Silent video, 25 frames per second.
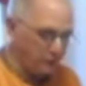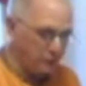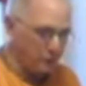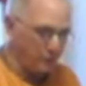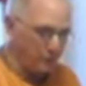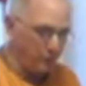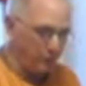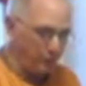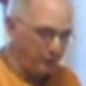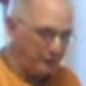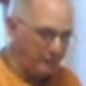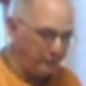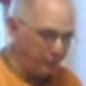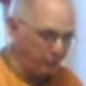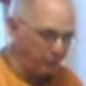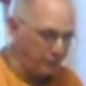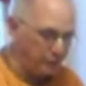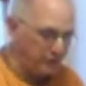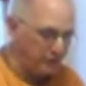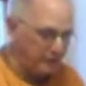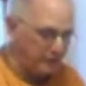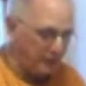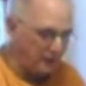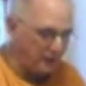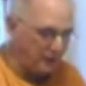Supreme
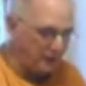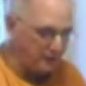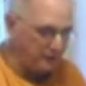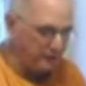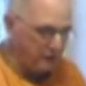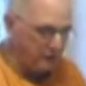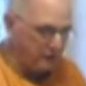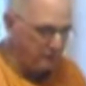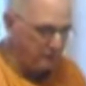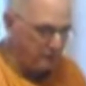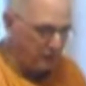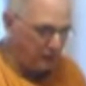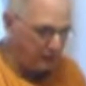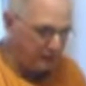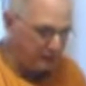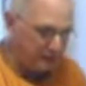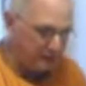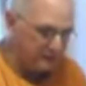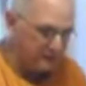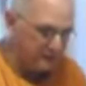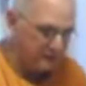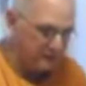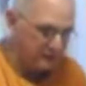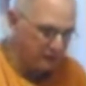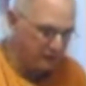Personality of
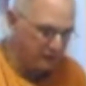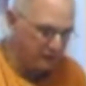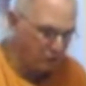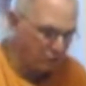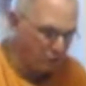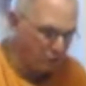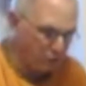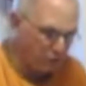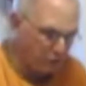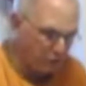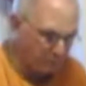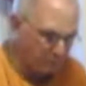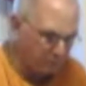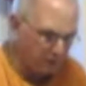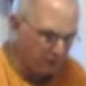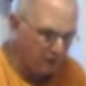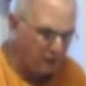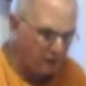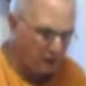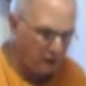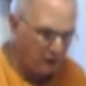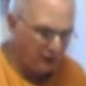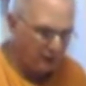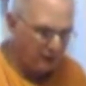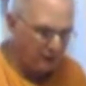Godhead said, O Uddhava,
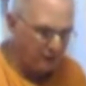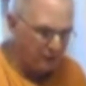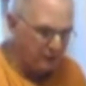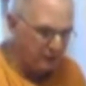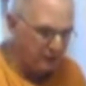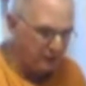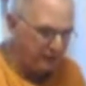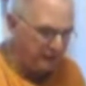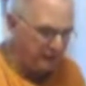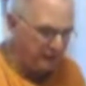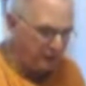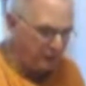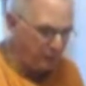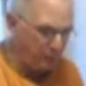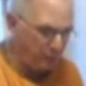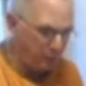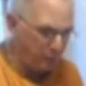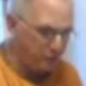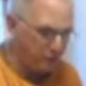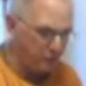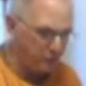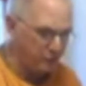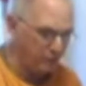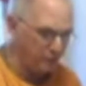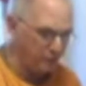a saintly
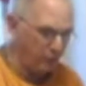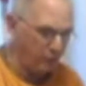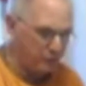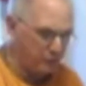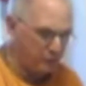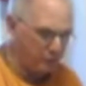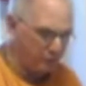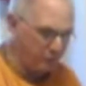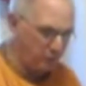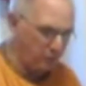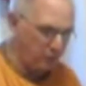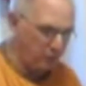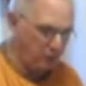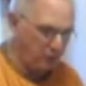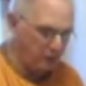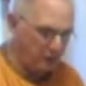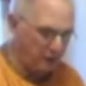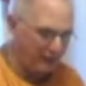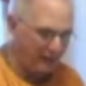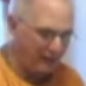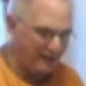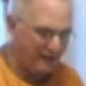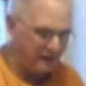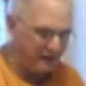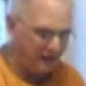person's merciful
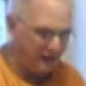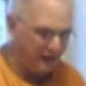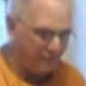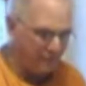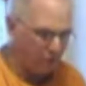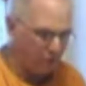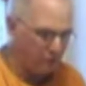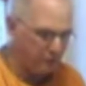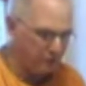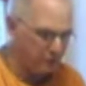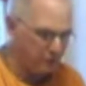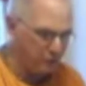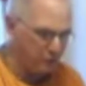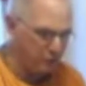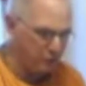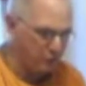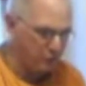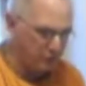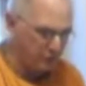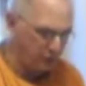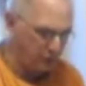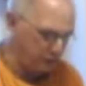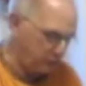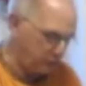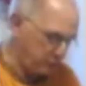and never injures
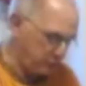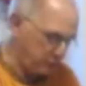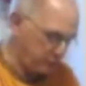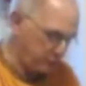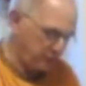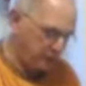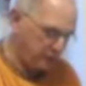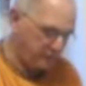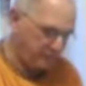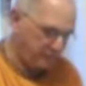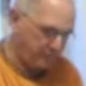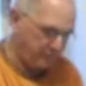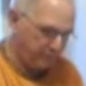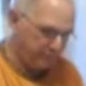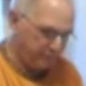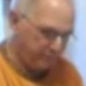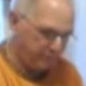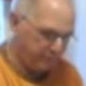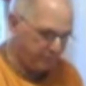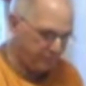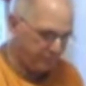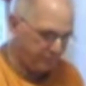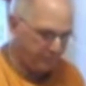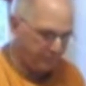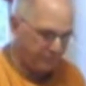others.
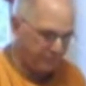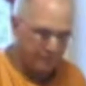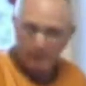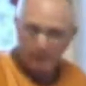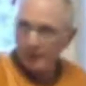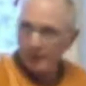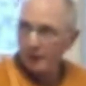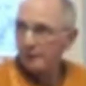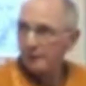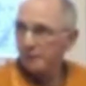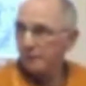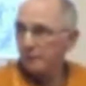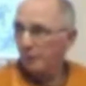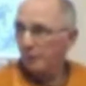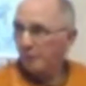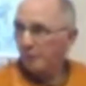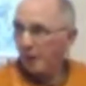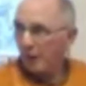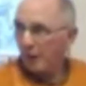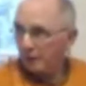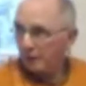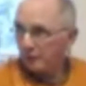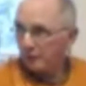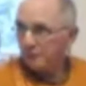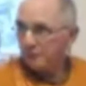
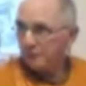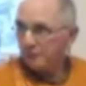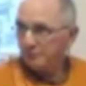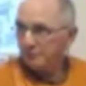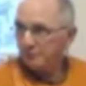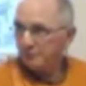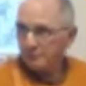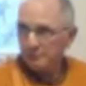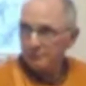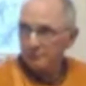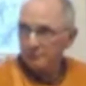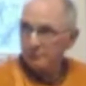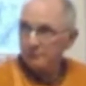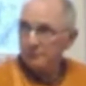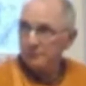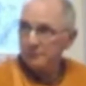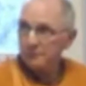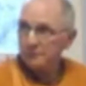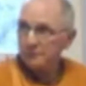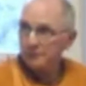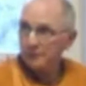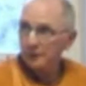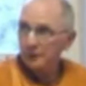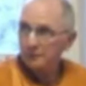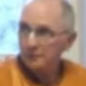Kripalu,
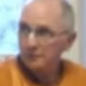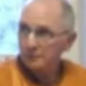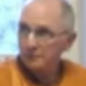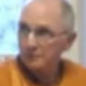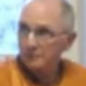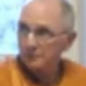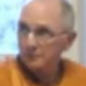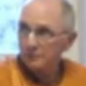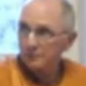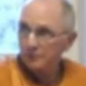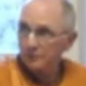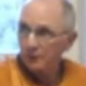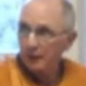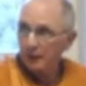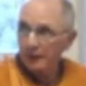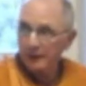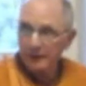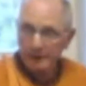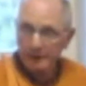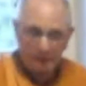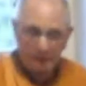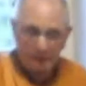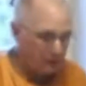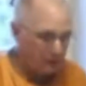right?